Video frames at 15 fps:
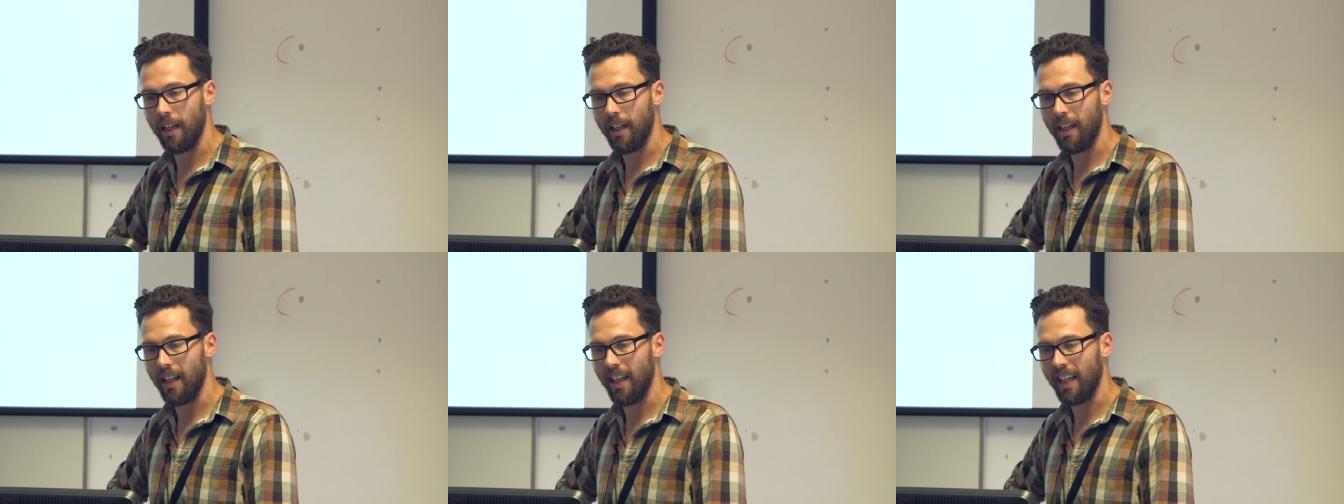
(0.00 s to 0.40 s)

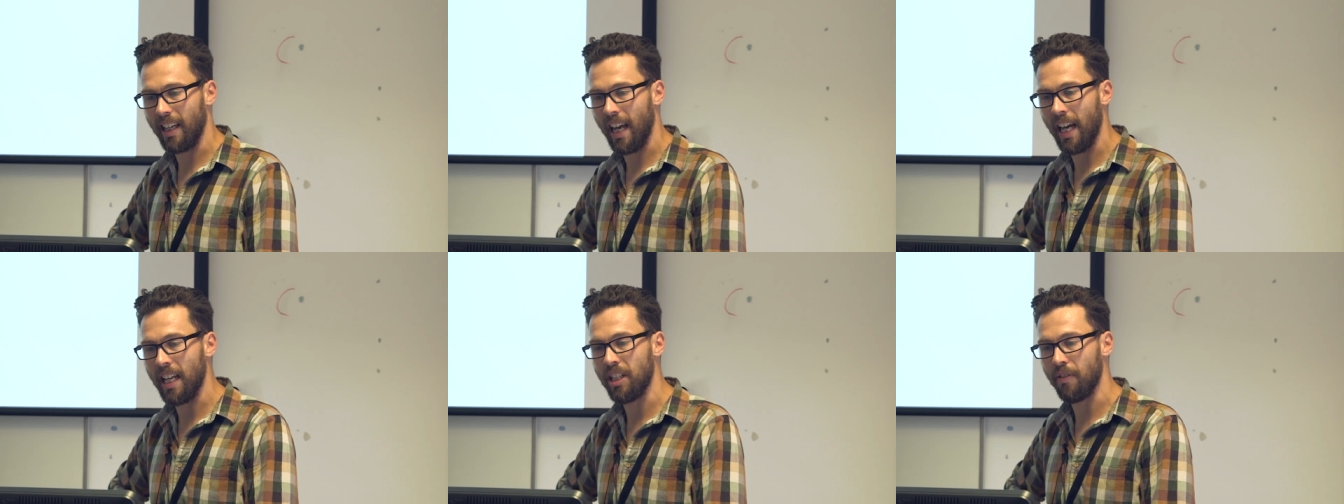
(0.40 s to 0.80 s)
a
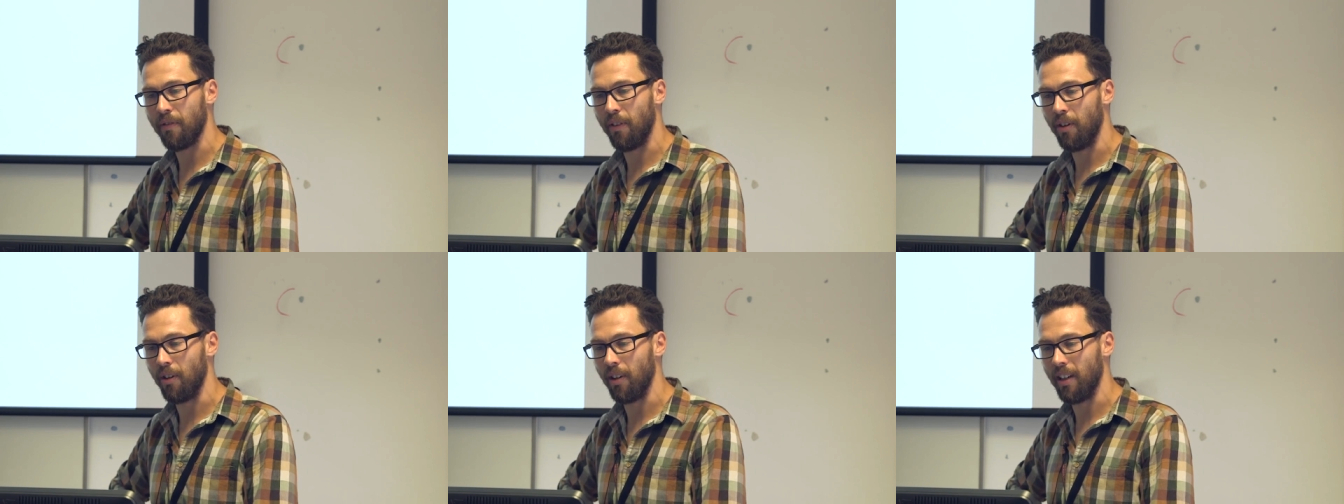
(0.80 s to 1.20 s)
case
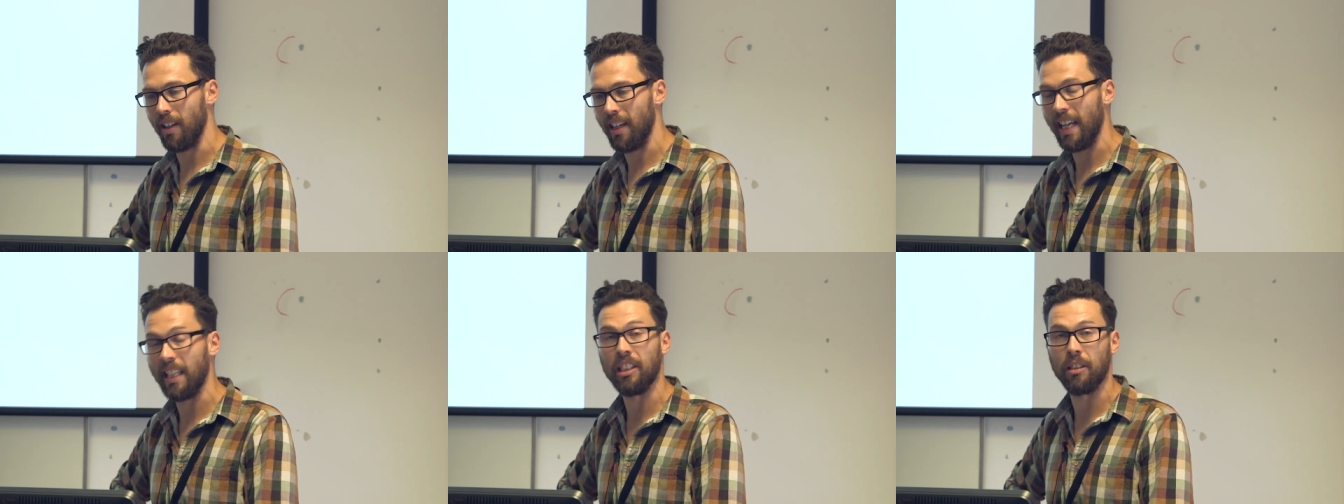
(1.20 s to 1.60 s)
for
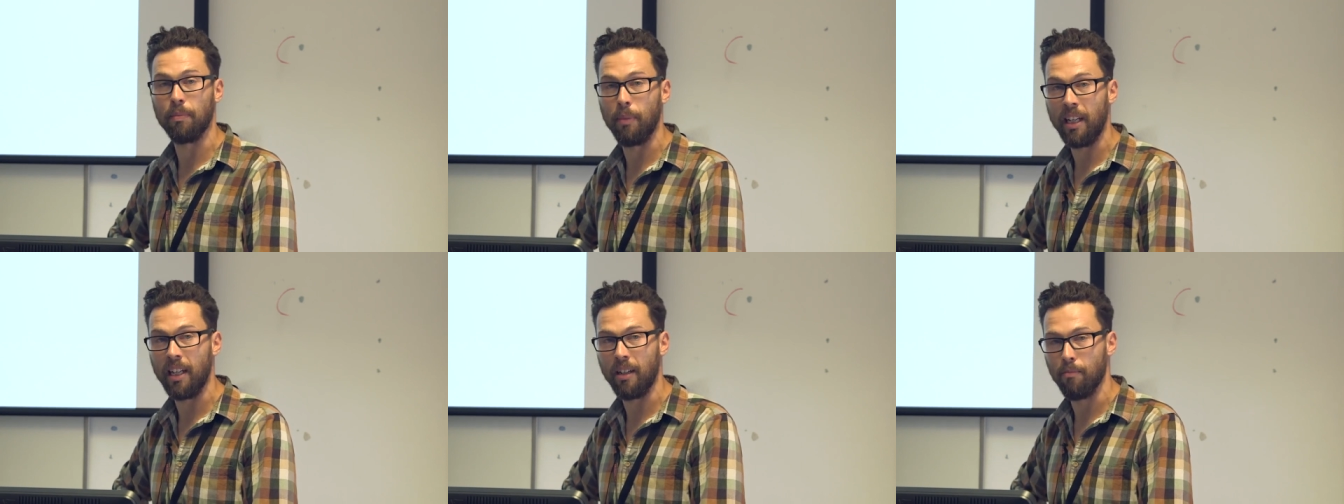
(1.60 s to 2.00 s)
less
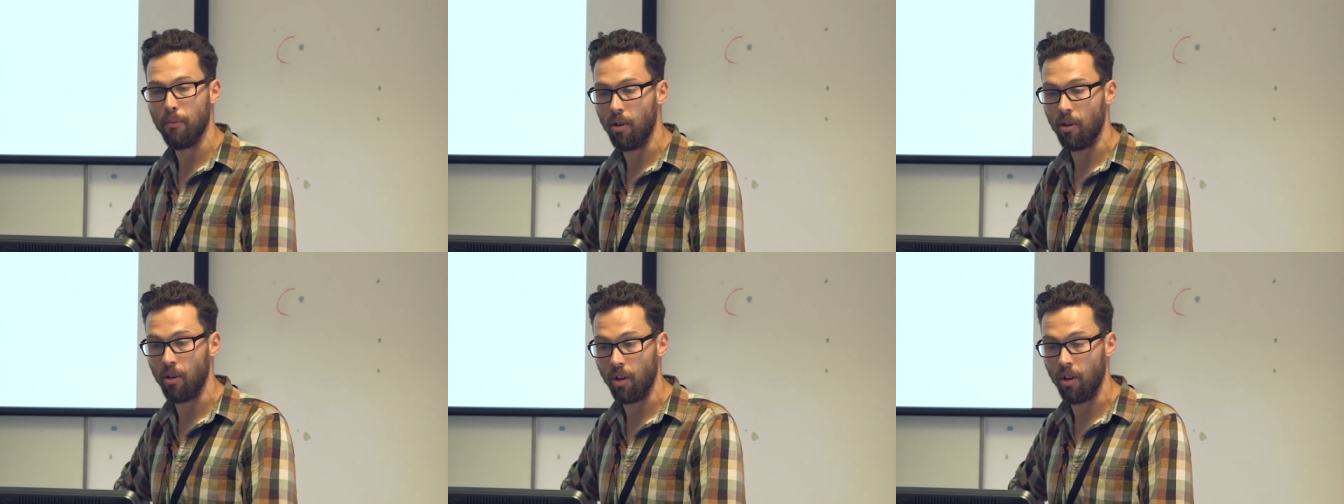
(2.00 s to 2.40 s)
being
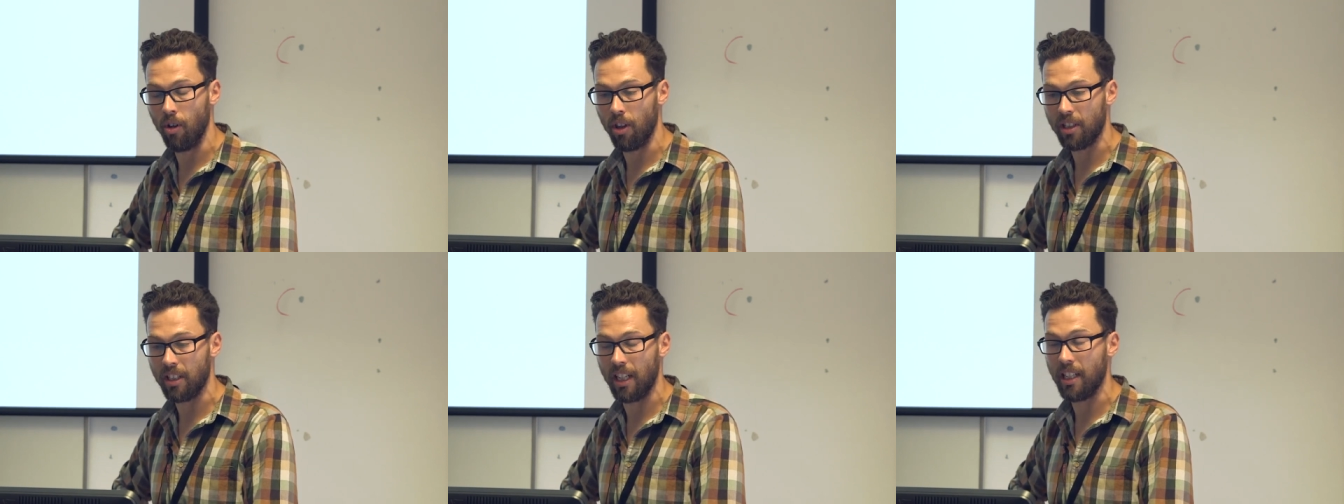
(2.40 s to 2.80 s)
more, or
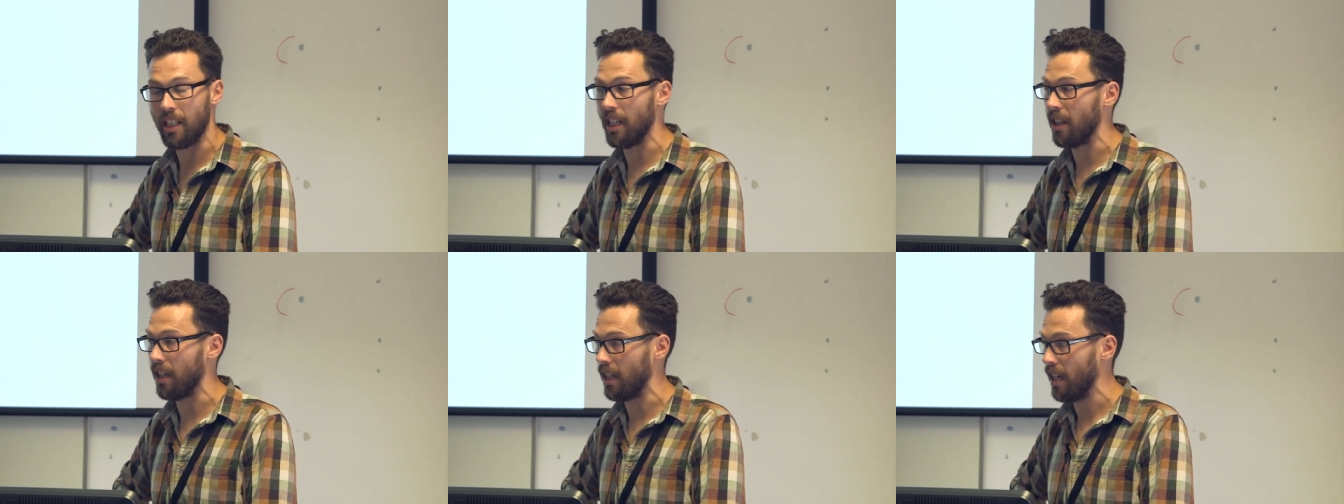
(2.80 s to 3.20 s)
this
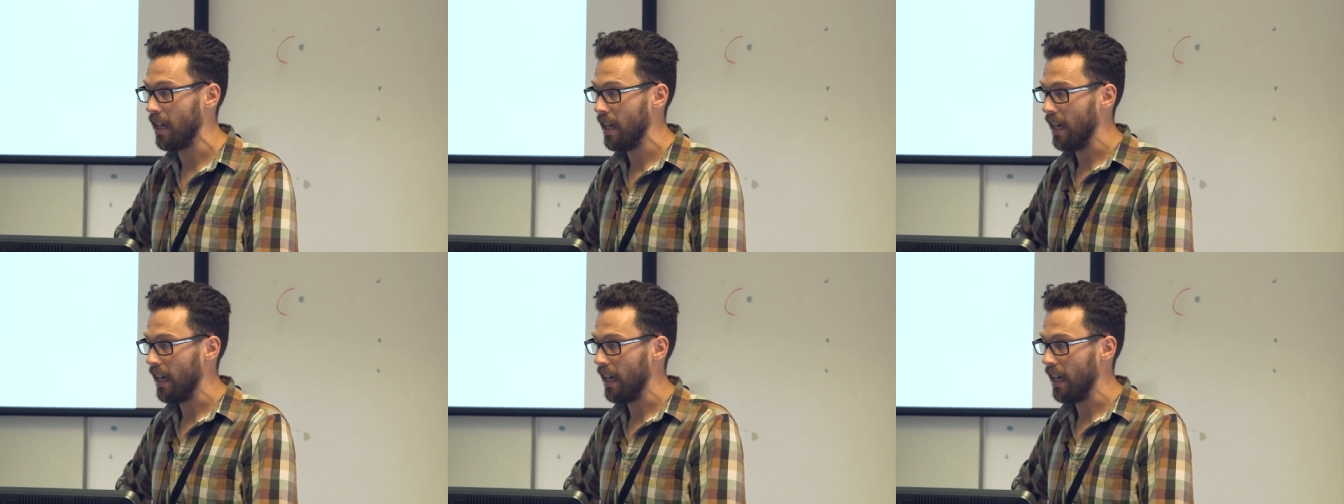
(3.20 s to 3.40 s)
idea that